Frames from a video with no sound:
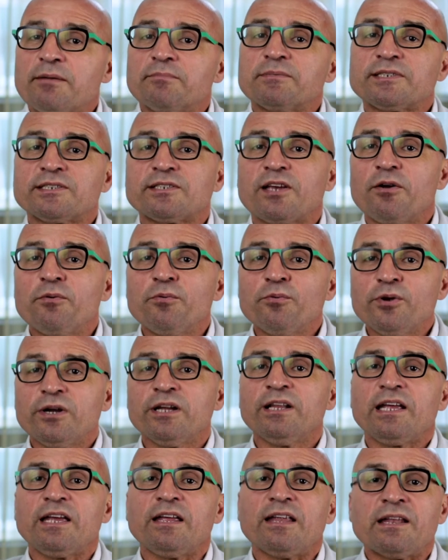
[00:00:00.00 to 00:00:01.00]
So
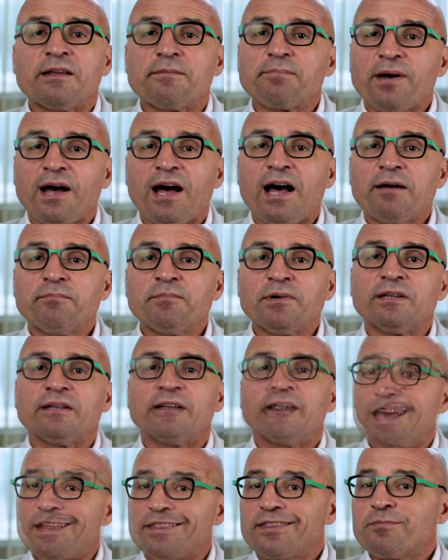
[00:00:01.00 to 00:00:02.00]
really, an apartment
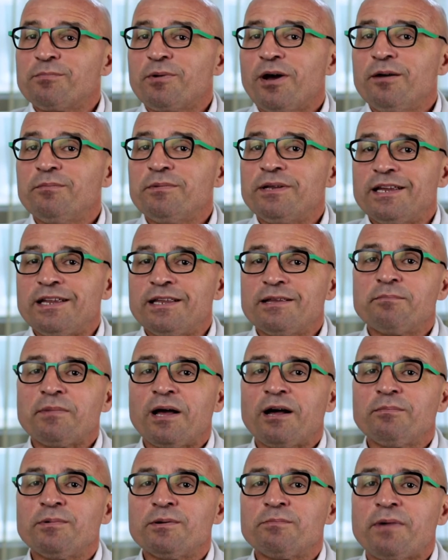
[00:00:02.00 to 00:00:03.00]
at the moment in the
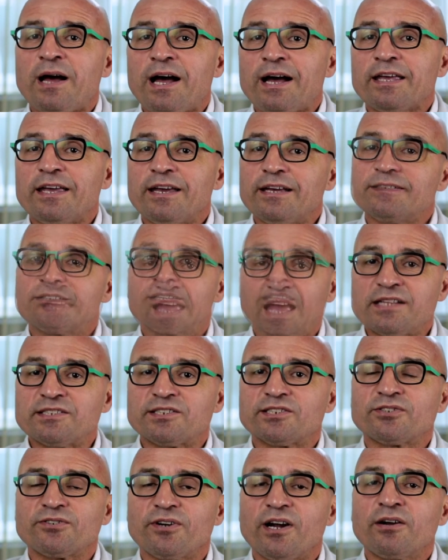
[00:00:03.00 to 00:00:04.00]
Melbourne market can
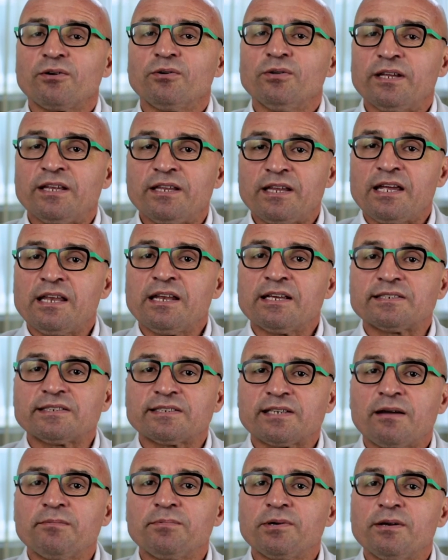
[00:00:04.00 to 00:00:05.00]
struggle in the inner
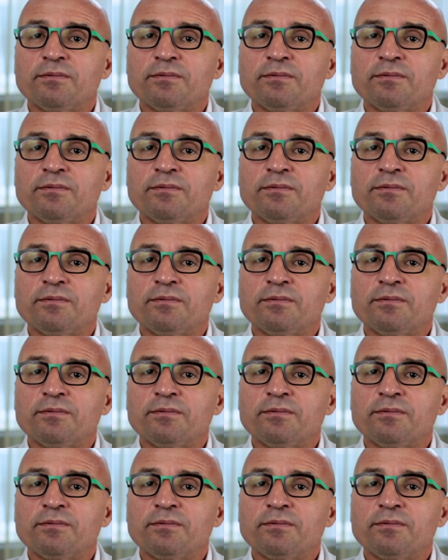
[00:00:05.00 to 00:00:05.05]
suburbs.